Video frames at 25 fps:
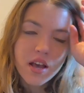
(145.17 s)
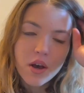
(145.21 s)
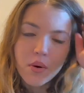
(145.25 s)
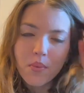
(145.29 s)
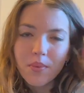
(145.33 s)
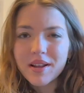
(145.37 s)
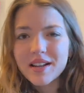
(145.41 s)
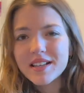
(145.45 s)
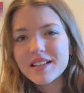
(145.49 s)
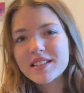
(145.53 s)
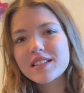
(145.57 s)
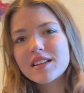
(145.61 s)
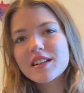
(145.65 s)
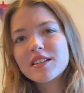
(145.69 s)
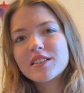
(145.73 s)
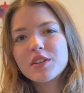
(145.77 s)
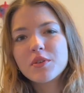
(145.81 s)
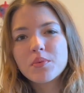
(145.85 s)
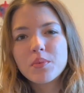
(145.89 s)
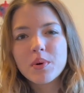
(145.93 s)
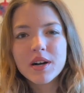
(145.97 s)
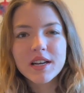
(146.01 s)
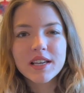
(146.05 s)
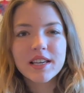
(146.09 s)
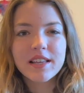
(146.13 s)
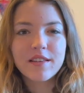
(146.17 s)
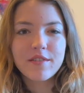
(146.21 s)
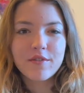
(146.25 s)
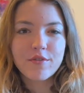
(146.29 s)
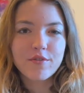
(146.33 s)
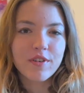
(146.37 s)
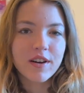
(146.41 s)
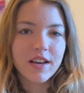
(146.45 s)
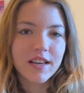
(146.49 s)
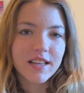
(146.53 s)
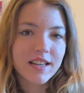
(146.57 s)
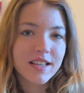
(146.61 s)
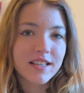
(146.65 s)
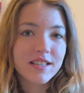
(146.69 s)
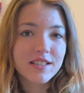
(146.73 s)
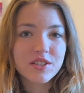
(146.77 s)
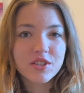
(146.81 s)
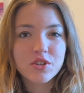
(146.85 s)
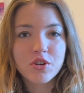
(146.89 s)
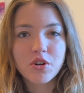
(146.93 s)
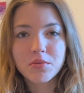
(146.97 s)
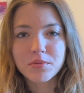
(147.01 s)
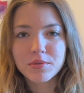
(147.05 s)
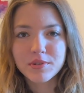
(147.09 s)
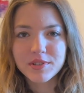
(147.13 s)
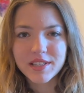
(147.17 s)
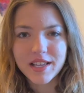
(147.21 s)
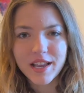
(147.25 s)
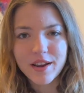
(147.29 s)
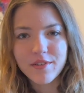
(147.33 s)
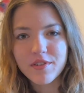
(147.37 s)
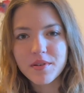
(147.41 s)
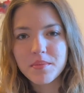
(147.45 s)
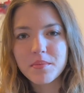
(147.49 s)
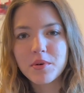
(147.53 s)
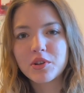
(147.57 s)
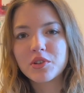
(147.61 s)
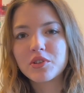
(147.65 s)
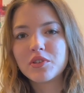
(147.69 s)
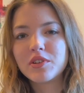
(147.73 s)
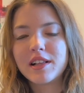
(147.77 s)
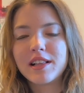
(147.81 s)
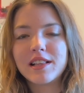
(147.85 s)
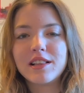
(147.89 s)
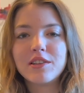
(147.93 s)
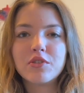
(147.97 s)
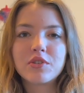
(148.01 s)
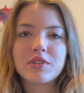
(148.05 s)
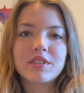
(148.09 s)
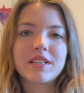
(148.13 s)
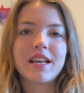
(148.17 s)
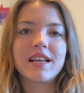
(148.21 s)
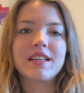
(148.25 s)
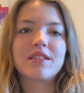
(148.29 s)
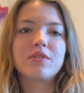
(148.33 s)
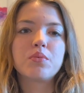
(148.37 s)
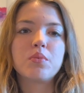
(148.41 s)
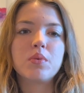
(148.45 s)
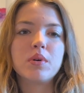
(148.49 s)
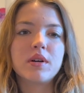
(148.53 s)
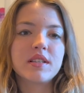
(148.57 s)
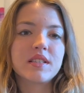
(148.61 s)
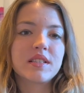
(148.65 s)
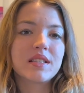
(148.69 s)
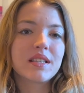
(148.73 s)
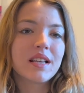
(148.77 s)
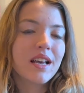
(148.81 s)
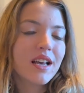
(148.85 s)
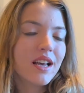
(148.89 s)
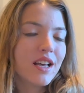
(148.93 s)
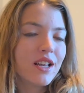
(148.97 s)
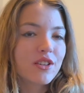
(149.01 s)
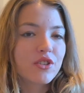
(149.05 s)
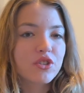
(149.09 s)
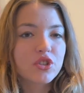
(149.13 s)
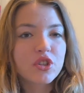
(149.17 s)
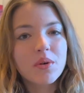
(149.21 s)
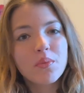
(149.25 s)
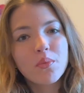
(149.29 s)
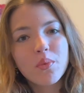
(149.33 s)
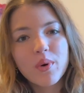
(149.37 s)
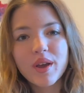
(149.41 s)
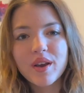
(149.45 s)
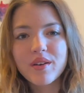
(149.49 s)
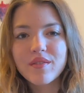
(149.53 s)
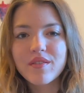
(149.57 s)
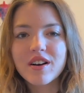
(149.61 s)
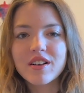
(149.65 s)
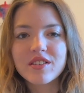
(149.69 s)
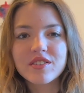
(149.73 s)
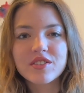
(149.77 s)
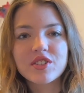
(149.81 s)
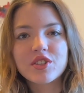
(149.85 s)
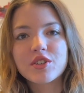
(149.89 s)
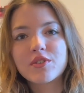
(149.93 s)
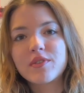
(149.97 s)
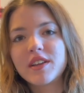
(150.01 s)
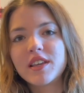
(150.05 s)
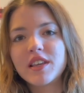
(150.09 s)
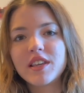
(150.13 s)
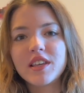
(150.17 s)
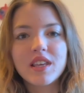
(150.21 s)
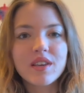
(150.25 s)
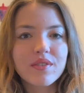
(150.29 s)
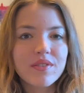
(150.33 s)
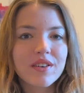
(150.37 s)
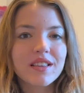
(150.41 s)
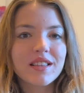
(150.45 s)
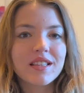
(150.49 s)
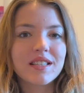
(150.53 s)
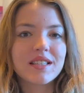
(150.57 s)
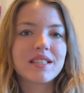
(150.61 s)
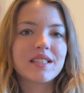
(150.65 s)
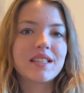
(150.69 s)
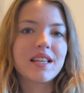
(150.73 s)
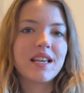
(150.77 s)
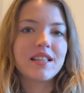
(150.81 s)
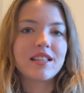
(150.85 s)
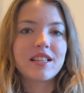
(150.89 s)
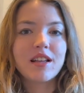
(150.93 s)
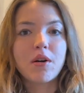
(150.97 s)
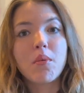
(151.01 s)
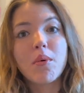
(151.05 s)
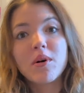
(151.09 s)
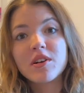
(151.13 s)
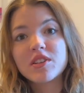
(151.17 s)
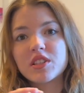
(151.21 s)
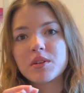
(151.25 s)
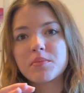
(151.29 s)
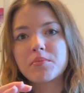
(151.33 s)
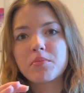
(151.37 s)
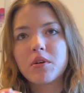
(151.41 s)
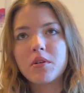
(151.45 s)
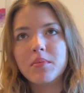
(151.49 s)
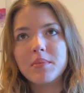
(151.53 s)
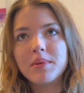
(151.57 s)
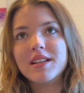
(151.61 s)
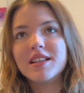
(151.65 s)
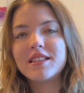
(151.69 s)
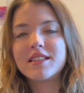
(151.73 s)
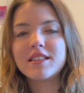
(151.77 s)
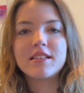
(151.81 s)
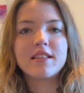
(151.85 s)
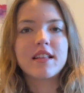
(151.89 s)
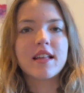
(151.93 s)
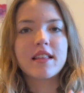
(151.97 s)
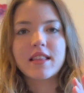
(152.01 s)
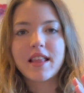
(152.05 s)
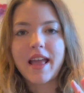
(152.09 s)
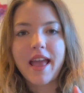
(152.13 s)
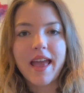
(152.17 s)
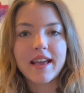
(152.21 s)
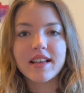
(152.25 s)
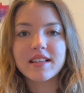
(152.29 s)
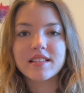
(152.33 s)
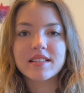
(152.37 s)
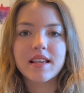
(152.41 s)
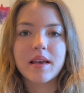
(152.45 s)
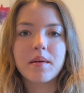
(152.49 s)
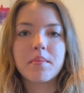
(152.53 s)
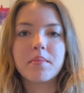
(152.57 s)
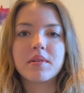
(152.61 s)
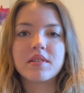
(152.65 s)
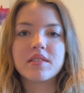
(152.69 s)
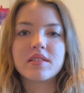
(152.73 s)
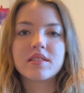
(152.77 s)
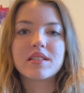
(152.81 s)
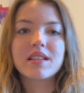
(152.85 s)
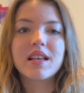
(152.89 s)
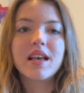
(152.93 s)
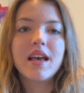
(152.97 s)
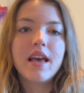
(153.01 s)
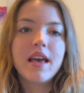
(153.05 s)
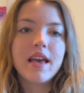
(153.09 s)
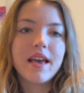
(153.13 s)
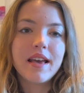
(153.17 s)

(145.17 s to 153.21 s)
When I started working in finance, almost every model I looked at was some way of answering, given this data, what's the probability that X happens?